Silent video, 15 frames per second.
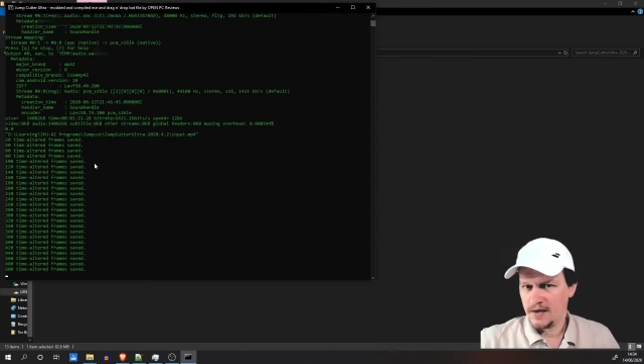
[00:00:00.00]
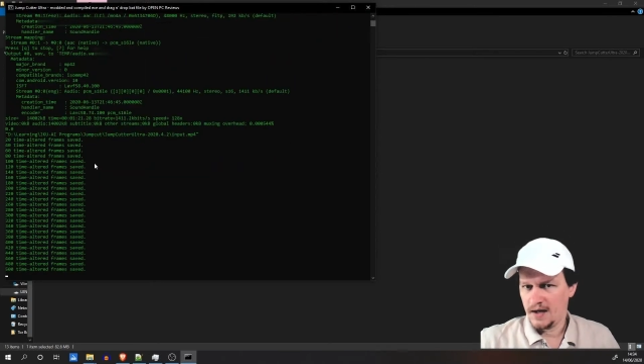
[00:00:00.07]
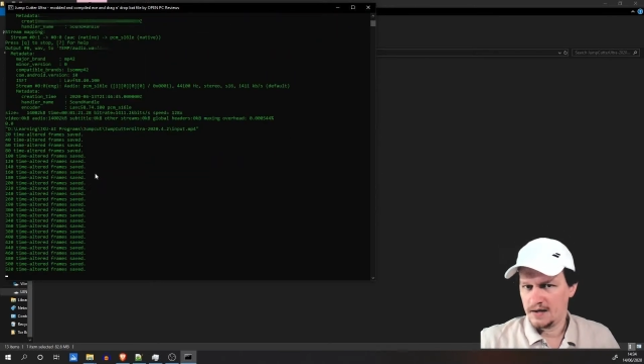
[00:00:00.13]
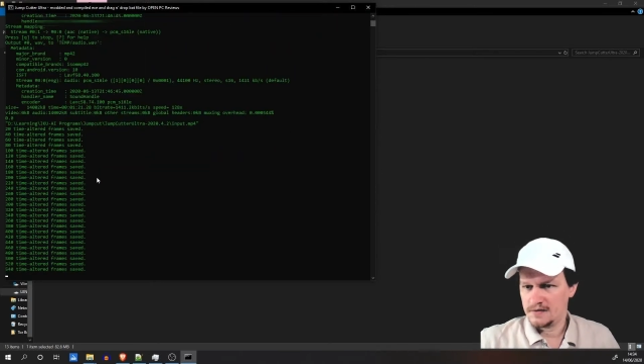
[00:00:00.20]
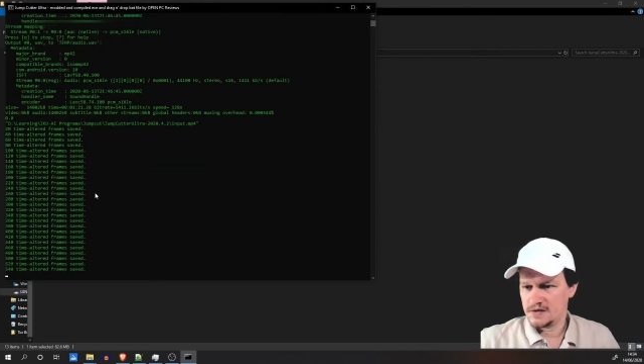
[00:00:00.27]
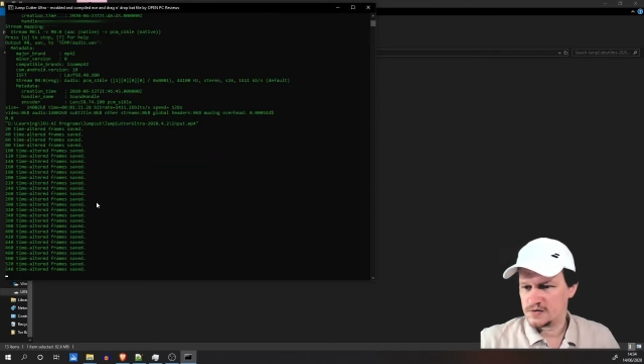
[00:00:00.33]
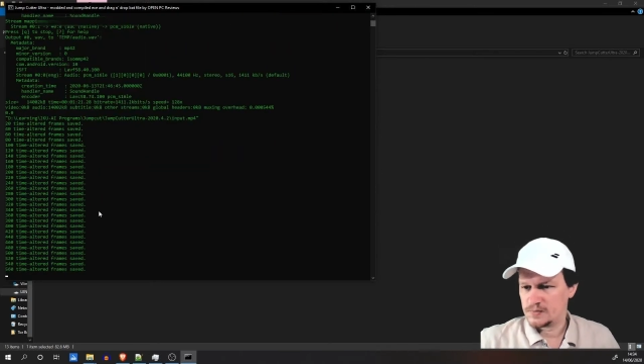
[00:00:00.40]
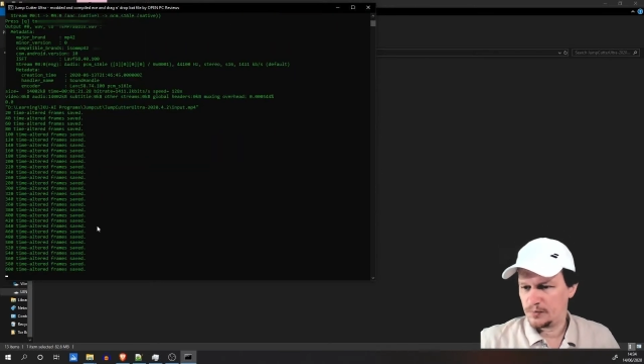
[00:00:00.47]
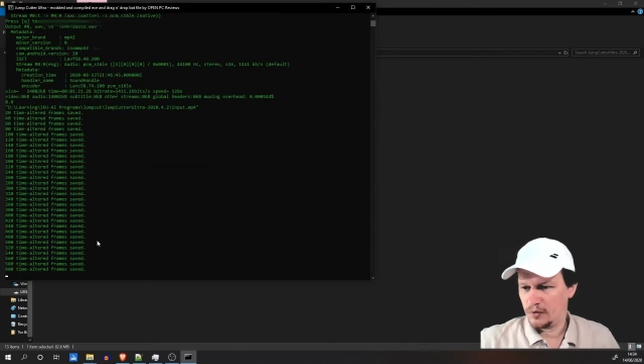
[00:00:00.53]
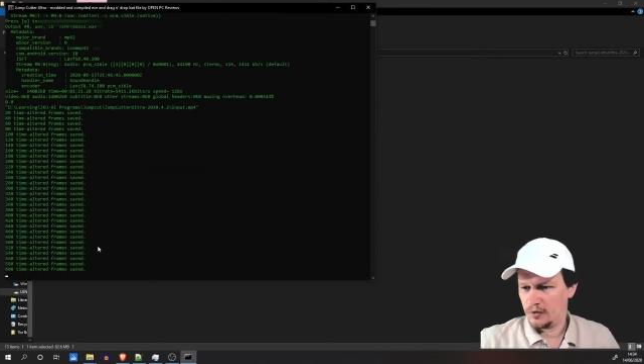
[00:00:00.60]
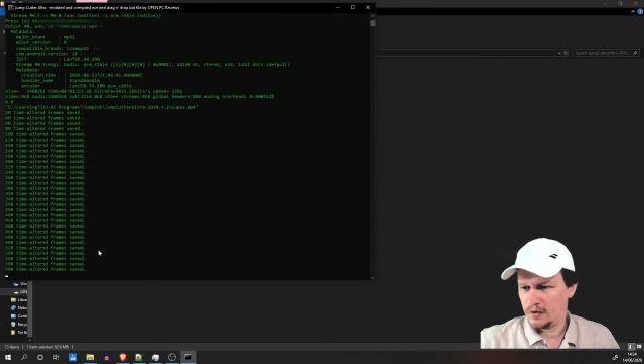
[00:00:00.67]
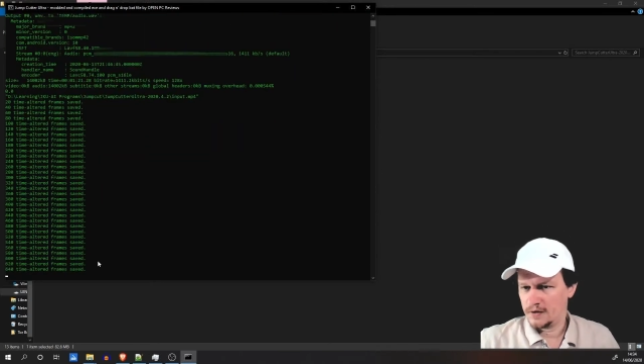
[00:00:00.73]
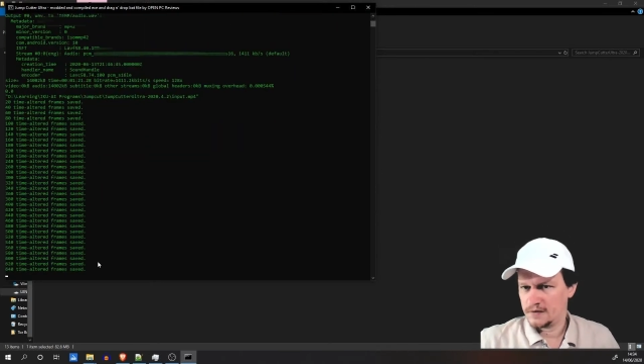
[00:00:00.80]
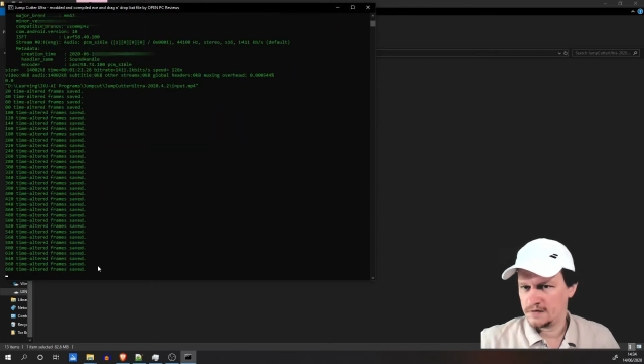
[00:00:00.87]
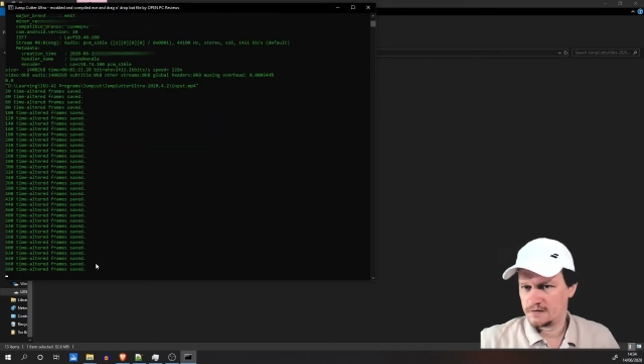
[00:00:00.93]
At this
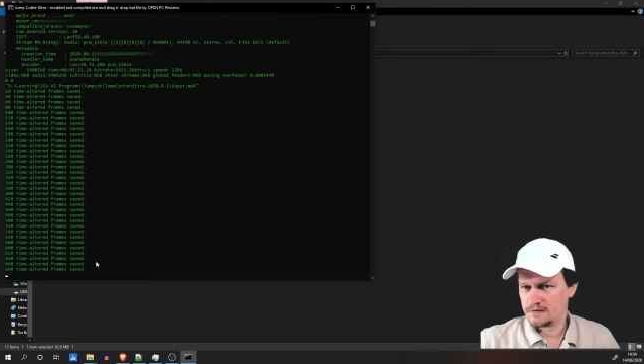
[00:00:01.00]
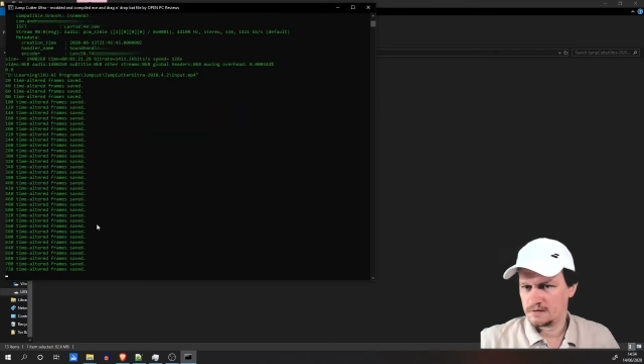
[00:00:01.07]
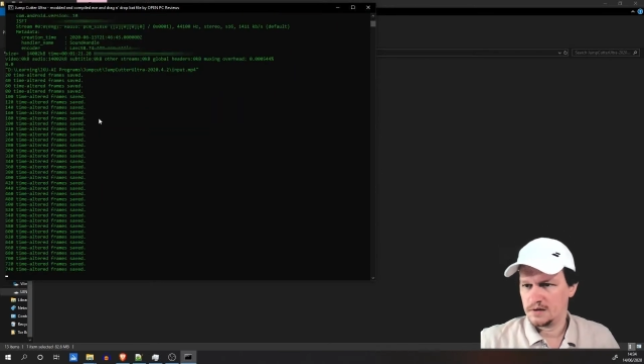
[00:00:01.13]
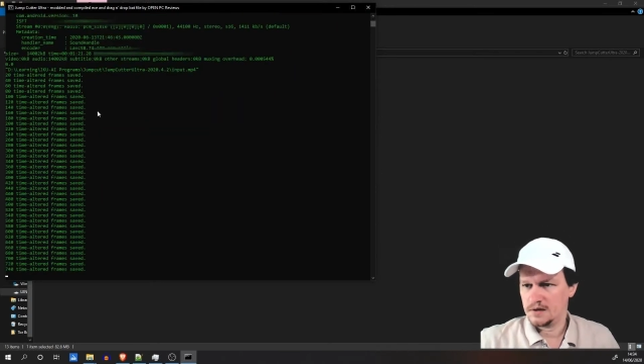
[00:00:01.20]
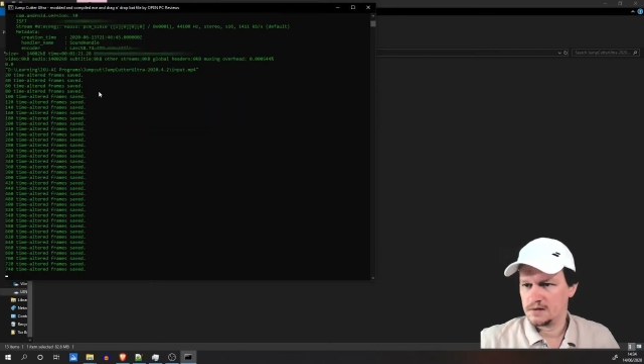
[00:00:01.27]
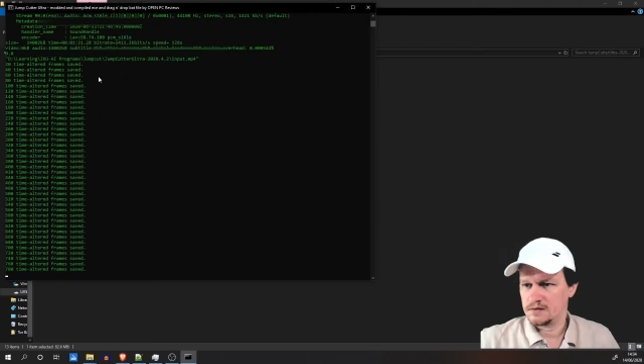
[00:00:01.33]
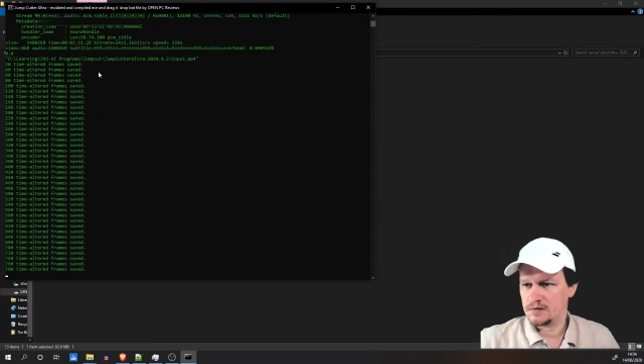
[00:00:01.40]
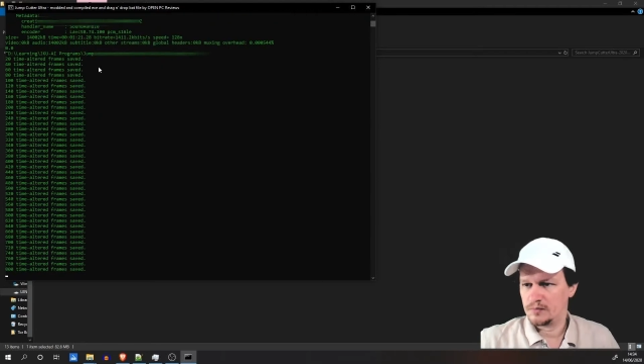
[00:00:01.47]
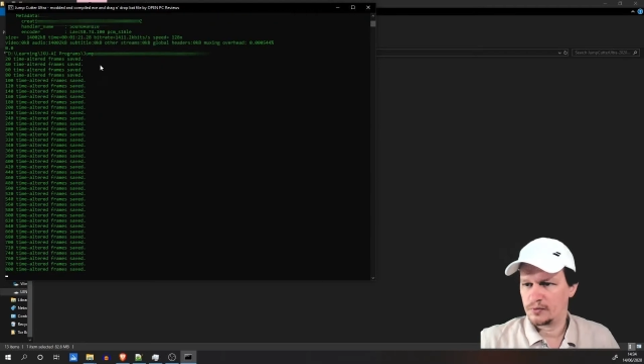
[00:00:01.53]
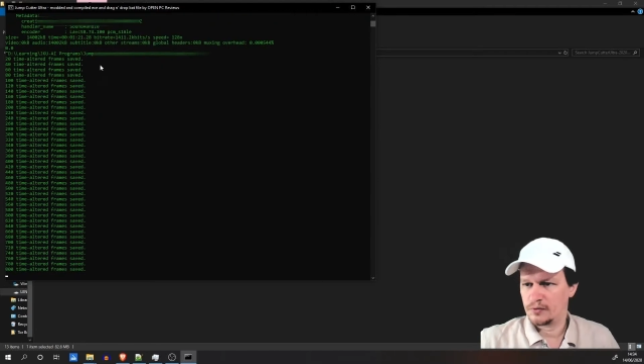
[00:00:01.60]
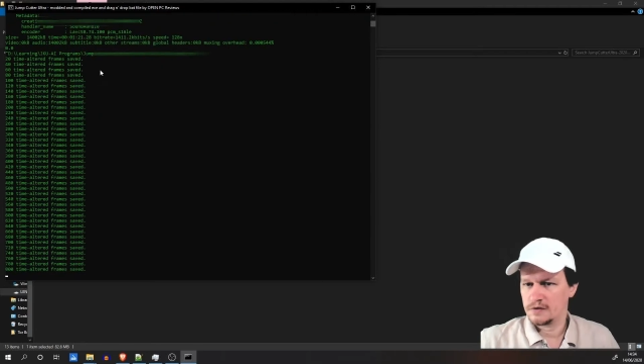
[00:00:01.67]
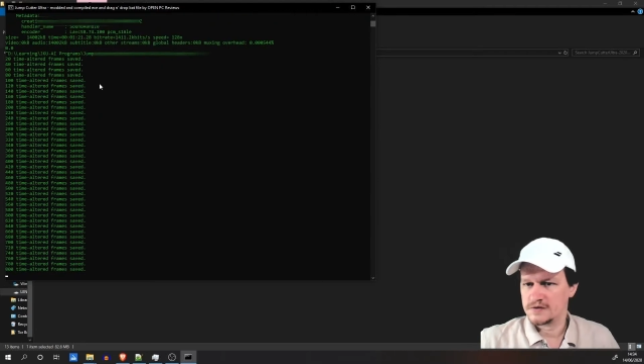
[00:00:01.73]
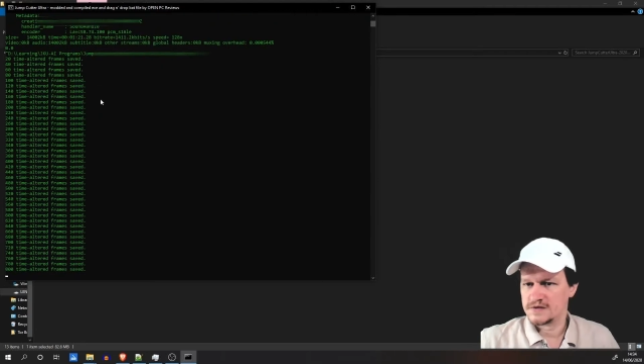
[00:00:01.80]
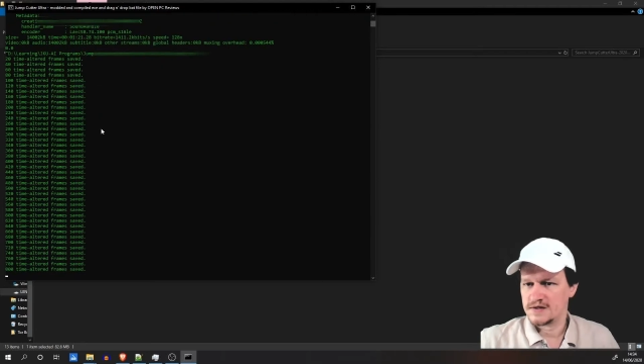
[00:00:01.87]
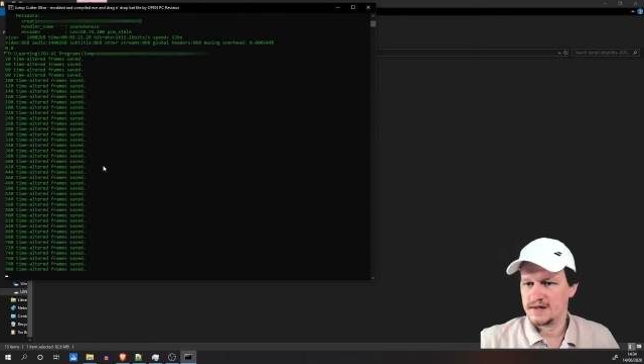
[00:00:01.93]
point in the
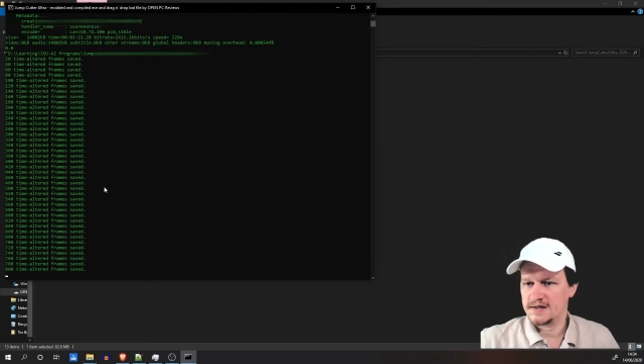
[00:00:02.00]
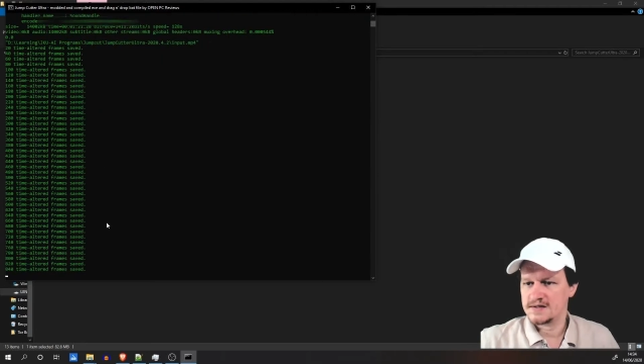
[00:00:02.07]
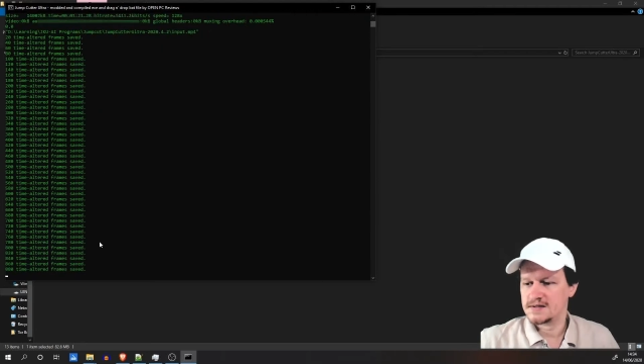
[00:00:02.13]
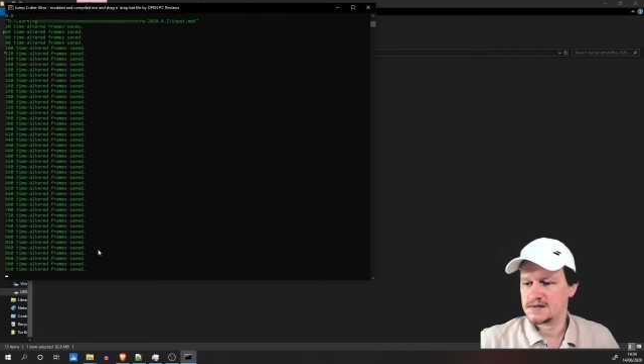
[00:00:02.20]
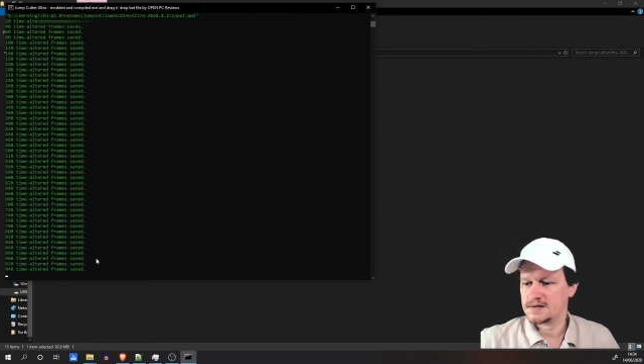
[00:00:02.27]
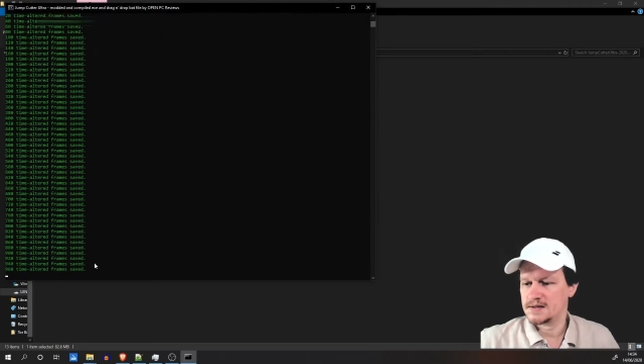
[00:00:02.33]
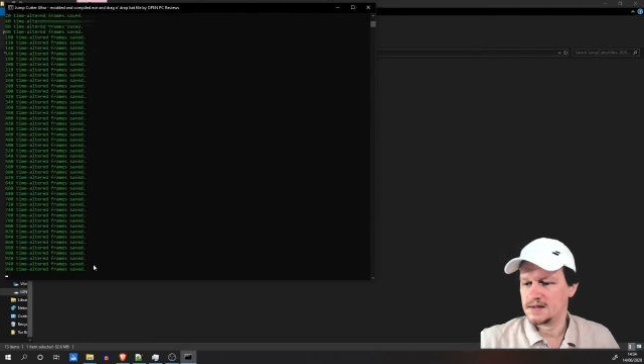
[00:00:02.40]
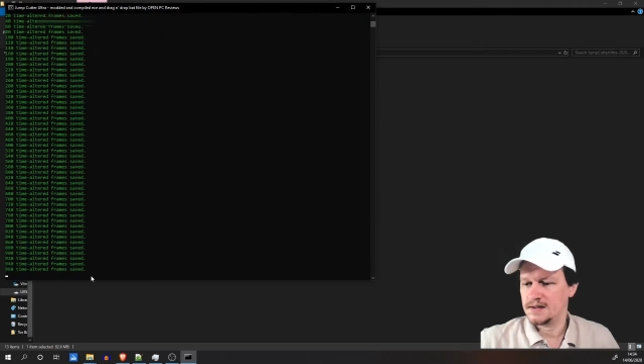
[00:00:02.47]
process,